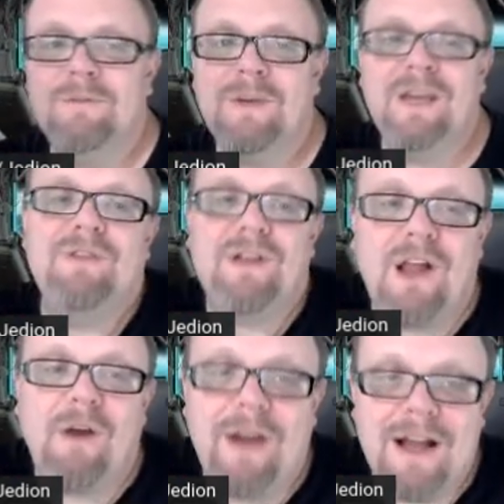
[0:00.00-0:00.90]
even
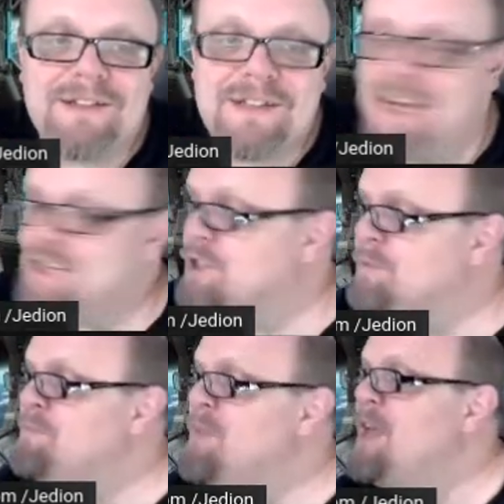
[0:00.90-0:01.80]
Clarion Station.
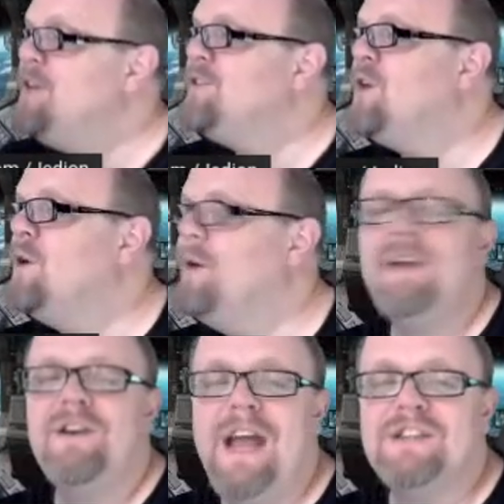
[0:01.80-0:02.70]
So
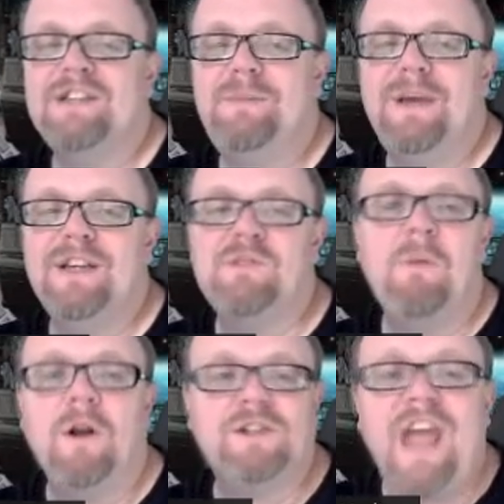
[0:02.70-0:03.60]
it could actually be a
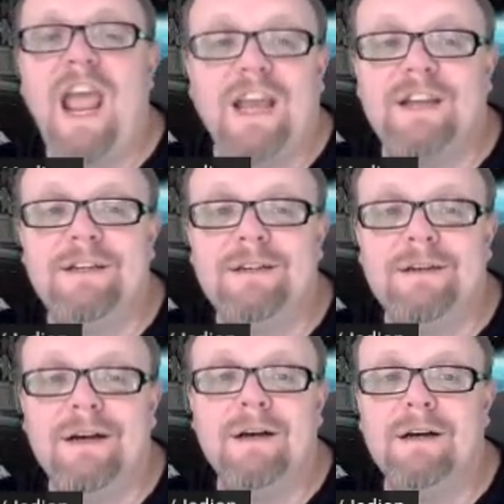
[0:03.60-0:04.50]
small chain
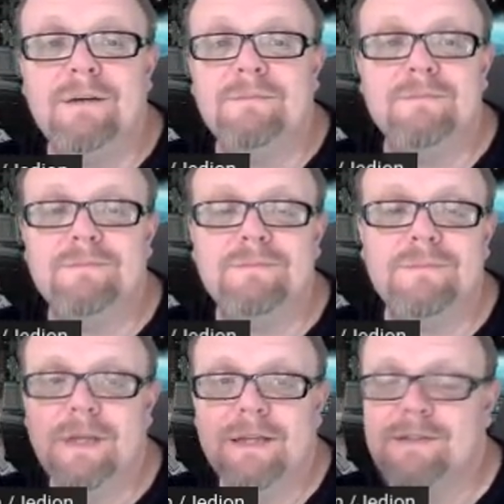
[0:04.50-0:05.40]

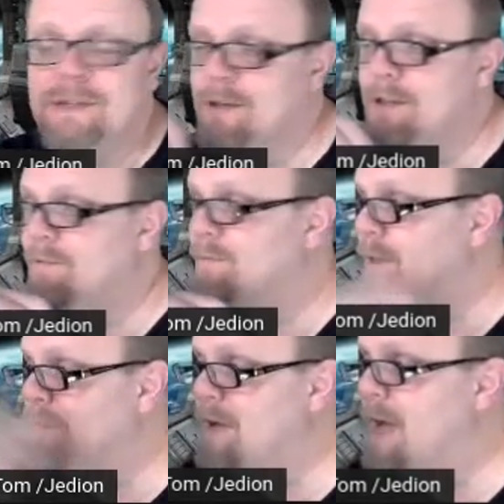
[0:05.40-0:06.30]
that
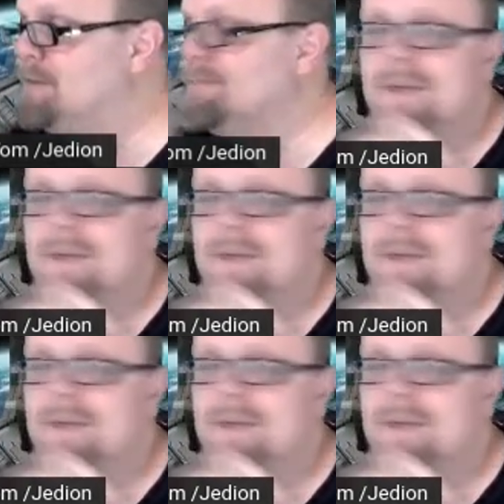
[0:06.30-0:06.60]
they've got